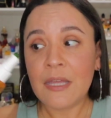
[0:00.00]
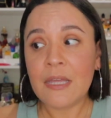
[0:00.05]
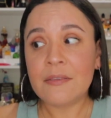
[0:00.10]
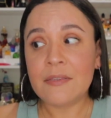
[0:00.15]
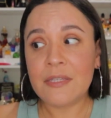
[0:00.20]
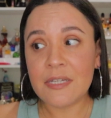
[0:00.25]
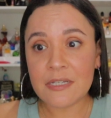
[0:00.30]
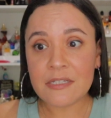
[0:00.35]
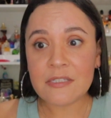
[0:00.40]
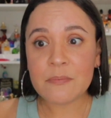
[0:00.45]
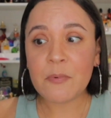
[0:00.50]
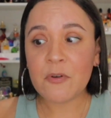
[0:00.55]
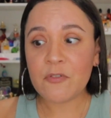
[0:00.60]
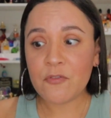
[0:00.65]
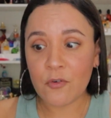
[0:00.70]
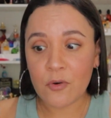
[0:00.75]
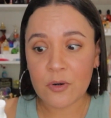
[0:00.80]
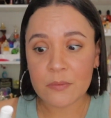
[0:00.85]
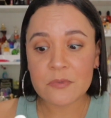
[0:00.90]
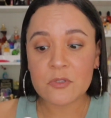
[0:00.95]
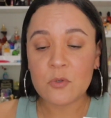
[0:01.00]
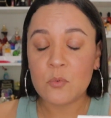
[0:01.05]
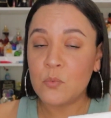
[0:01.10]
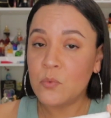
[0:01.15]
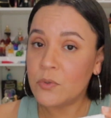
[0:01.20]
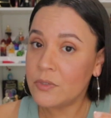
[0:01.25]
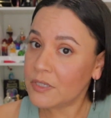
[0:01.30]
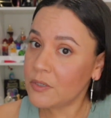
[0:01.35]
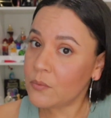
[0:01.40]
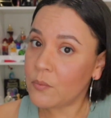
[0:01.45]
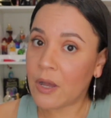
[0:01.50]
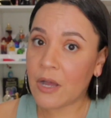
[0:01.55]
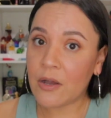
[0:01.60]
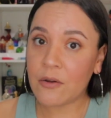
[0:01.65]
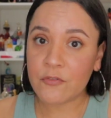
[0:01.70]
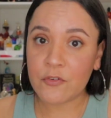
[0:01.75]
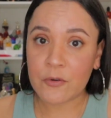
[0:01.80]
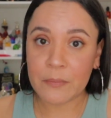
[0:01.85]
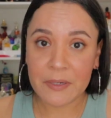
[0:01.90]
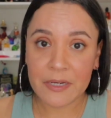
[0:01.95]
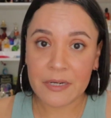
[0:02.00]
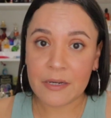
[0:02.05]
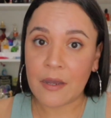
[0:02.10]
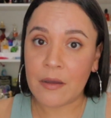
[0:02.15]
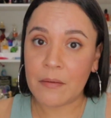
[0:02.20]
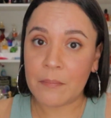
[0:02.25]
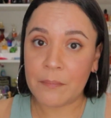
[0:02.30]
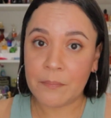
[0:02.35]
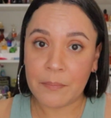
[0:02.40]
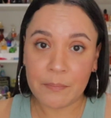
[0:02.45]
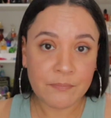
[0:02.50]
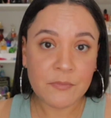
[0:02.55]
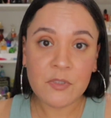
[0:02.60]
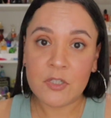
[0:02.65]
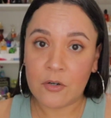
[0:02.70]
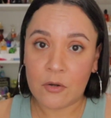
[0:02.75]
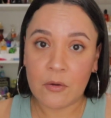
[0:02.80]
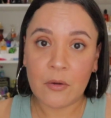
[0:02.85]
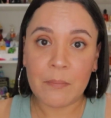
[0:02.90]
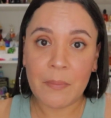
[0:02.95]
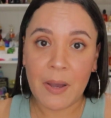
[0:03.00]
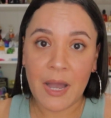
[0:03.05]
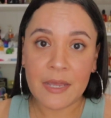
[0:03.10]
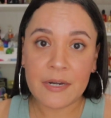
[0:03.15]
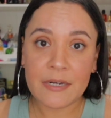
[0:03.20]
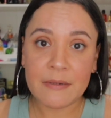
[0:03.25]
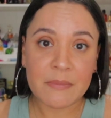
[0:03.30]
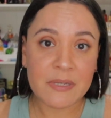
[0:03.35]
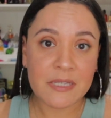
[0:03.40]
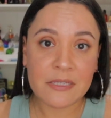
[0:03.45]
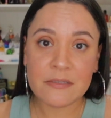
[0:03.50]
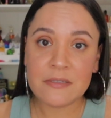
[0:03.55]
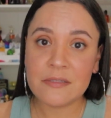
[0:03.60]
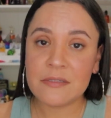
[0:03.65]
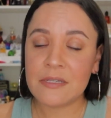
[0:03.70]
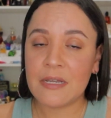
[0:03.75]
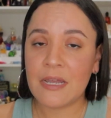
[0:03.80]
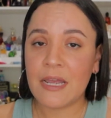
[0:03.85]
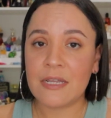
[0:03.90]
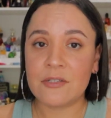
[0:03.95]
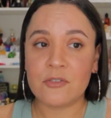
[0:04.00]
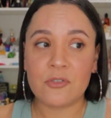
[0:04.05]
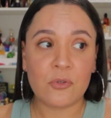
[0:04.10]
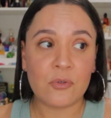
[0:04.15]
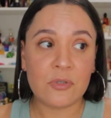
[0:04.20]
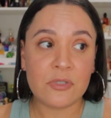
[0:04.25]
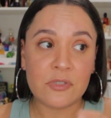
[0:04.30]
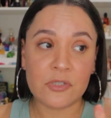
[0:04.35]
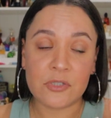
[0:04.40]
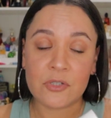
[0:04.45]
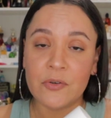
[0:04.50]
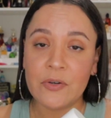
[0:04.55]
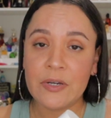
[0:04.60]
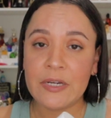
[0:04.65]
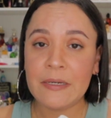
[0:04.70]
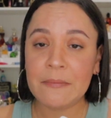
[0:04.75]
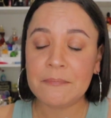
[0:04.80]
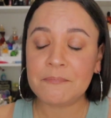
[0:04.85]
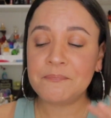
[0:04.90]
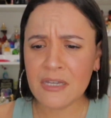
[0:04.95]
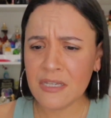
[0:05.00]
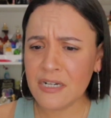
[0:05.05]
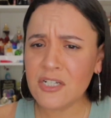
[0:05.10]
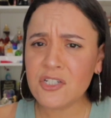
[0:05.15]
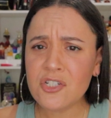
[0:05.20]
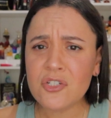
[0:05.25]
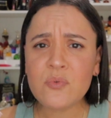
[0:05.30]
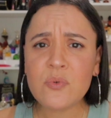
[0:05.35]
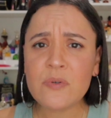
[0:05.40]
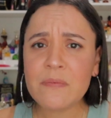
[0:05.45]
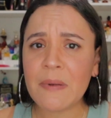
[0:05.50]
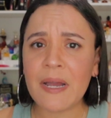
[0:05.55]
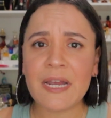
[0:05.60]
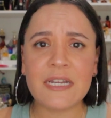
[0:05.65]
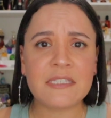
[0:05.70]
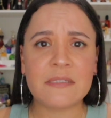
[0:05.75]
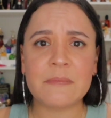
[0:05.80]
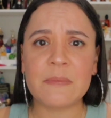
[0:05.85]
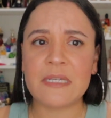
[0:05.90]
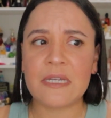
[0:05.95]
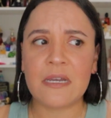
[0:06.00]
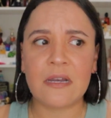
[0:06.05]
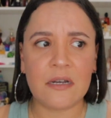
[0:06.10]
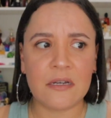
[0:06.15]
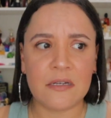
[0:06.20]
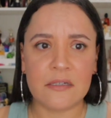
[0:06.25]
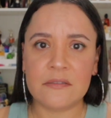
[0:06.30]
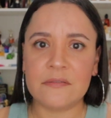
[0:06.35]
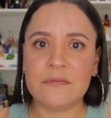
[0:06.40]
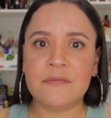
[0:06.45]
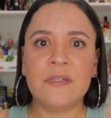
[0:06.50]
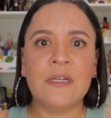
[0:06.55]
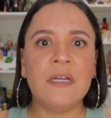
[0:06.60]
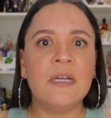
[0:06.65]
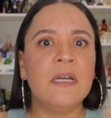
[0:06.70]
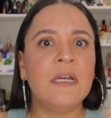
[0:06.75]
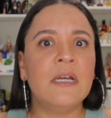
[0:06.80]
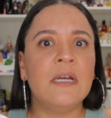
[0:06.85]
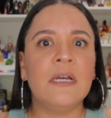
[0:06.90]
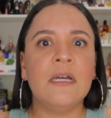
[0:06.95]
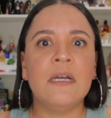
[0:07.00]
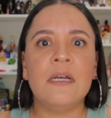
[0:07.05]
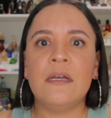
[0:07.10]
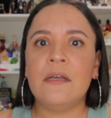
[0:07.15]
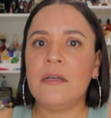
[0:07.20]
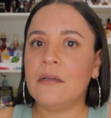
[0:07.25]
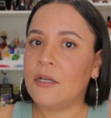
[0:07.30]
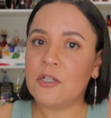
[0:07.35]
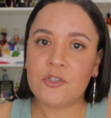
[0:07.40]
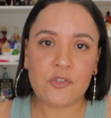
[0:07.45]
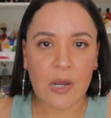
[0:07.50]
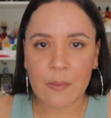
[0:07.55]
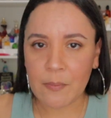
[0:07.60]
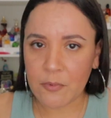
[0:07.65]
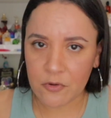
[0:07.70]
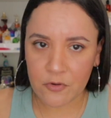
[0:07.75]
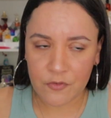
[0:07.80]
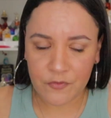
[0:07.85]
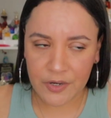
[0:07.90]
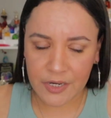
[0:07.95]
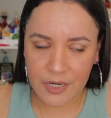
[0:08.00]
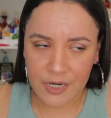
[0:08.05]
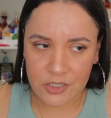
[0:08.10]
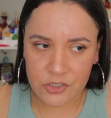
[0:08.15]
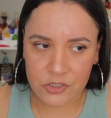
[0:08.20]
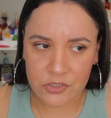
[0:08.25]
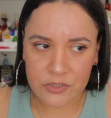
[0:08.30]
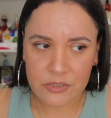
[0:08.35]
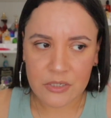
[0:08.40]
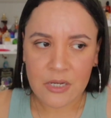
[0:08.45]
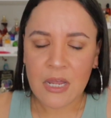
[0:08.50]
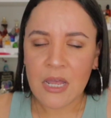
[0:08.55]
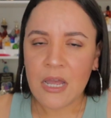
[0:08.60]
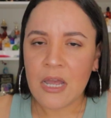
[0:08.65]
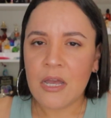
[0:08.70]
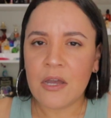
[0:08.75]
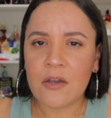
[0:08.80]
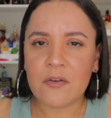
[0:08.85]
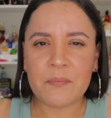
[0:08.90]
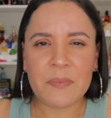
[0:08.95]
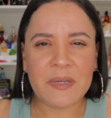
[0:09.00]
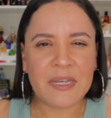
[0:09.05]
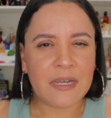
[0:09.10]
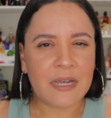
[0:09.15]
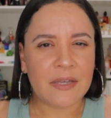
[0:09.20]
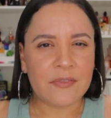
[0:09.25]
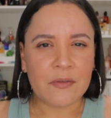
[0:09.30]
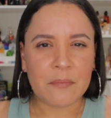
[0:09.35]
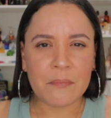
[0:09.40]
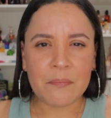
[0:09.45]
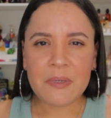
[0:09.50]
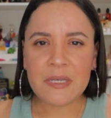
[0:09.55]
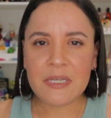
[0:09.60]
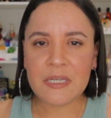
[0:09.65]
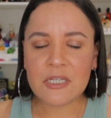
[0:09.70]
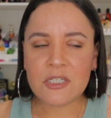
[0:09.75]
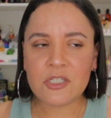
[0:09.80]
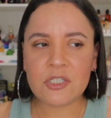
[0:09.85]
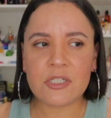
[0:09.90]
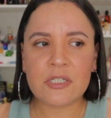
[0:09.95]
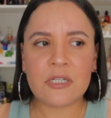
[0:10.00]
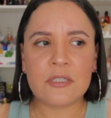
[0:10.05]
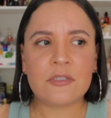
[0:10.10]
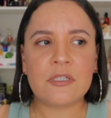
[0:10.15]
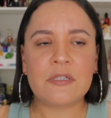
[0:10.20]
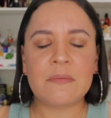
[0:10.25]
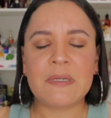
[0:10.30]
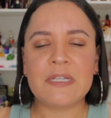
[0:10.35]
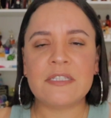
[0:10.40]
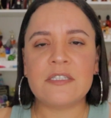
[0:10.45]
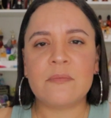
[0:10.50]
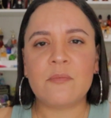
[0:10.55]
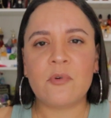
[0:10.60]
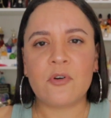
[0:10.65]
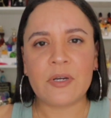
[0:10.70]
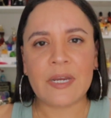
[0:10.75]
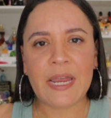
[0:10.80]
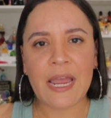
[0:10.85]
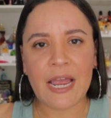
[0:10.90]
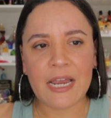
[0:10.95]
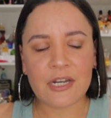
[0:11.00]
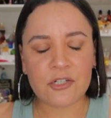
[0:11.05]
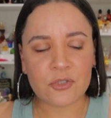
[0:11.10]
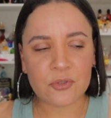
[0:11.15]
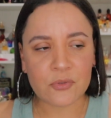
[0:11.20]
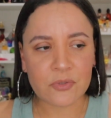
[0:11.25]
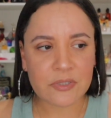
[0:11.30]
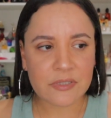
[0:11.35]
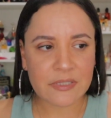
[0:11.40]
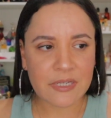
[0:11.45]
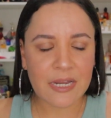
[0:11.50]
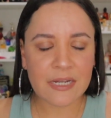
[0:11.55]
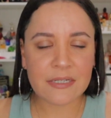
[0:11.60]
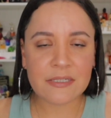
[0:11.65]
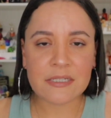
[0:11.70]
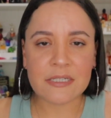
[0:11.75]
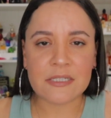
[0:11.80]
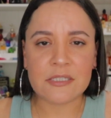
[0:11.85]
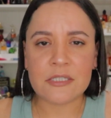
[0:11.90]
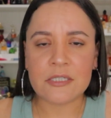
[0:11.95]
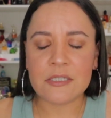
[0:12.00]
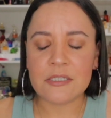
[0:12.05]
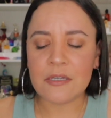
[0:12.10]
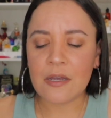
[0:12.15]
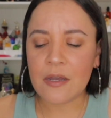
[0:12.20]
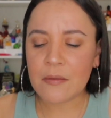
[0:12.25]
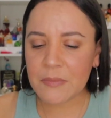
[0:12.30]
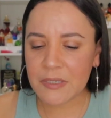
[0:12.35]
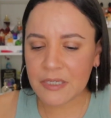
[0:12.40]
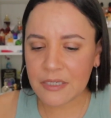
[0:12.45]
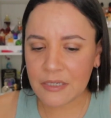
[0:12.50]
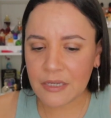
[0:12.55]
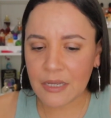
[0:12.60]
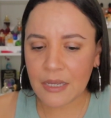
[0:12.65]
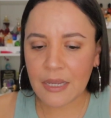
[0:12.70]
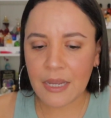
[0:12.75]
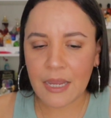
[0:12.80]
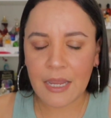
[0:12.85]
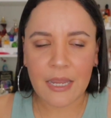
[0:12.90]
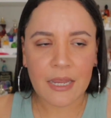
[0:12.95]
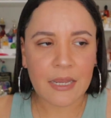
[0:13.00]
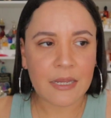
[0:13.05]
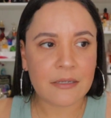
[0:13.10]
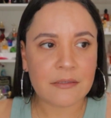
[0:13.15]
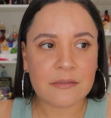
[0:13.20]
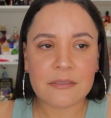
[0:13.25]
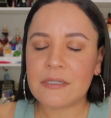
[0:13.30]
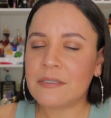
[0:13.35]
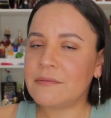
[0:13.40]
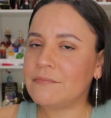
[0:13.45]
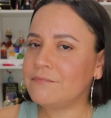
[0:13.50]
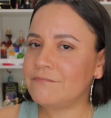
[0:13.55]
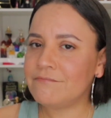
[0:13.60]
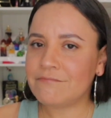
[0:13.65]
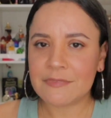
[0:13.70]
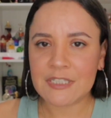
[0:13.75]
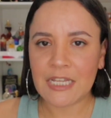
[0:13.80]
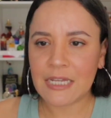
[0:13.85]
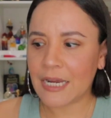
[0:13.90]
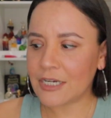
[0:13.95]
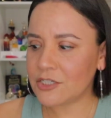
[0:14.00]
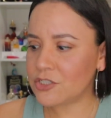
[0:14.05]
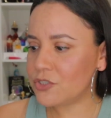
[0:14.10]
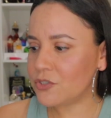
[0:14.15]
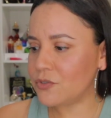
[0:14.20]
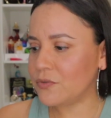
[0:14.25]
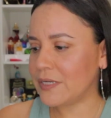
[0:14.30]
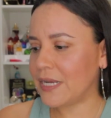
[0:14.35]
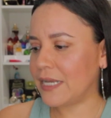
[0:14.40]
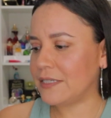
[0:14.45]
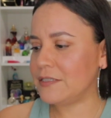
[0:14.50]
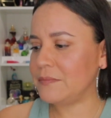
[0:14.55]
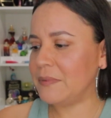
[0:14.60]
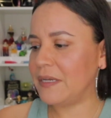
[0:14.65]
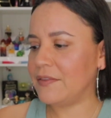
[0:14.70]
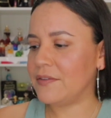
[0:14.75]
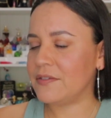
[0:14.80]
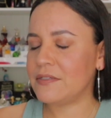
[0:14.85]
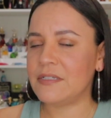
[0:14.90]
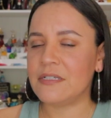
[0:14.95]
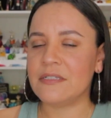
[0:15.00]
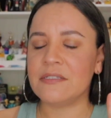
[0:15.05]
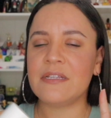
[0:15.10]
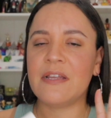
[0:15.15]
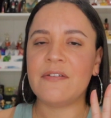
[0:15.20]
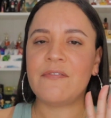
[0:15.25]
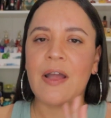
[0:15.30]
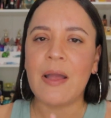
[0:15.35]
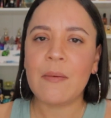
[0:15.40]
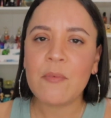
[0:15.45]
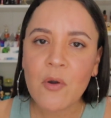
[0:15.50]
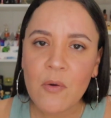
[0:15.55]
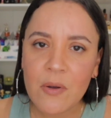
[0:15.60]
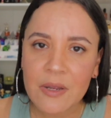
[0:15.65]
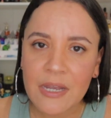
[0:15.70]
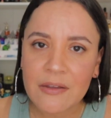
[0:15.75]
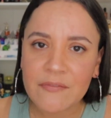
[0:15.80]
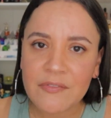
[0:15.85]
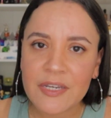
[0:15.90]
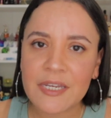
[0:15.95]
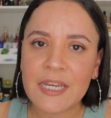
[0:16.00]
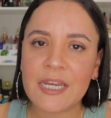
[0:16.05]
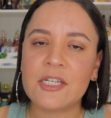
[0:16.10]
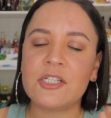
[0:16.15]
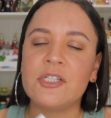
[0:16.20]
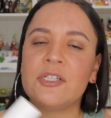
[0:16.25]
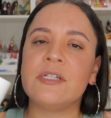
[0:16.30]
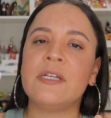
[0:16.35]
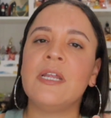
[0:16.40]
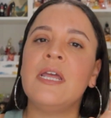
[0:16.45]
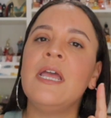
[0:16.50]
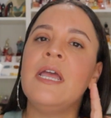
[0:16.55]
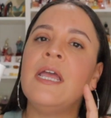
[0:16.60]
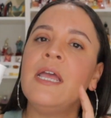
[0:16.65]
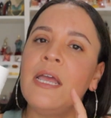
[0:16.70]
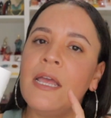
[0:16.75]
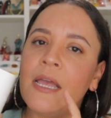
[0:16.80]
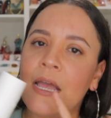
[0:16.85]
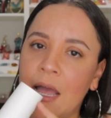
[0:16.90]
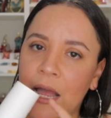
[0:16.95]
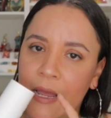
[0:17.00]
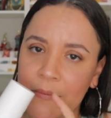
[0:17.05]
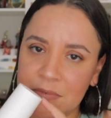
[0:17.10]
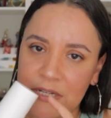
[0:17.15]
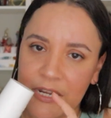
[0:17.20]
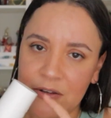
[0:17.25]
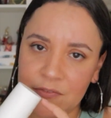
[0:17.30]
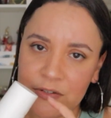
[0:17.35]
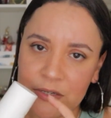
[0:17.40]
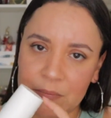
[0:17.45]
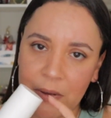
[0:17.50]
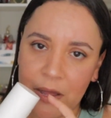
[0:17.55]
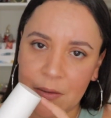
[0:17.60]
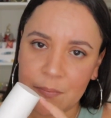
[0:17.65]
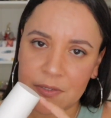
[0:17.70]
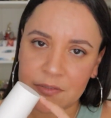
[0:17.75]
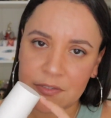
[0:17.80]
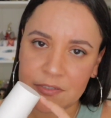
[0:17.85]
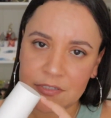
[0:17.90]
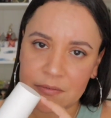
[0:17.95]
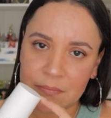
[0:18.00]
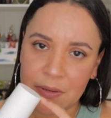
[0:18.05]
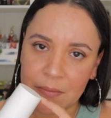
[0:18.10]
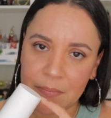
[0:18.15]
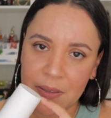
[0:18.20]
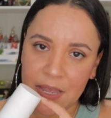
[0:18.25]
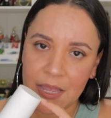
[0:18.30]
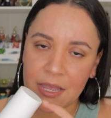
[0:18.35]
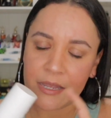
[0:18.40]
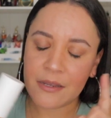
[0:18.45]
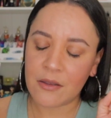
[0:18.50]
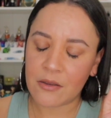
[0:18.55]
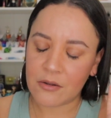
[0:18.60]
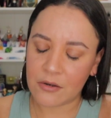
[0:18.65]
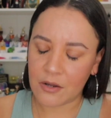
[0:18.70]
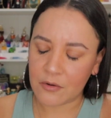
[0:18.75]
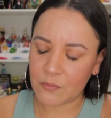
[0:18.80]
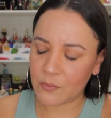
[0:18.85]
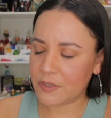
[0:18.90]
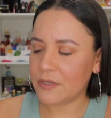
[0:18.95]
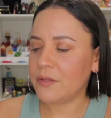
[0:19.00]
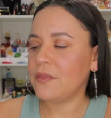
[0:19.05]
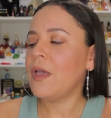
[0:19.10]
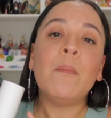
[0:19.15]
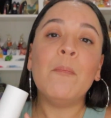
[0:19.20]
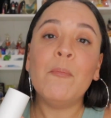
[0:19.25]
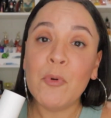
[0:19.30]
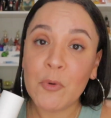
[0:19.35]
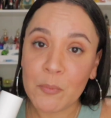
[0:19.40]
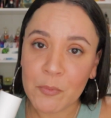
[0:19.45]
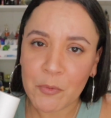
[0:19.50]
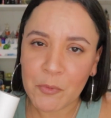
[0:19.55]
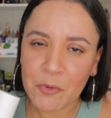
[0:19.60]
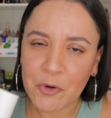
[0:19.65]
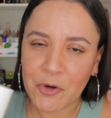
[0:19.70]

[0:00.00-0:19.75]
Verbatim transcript: this performs really well for being a you know a body mist and so does the cream and just reminds me of a tropical vacation of being on the beach to me it's a more casual scent it's yummy and I just knew I had to be on this list. If I'm going on vacation, I'm definitely popping this in my bag along with Boom Boom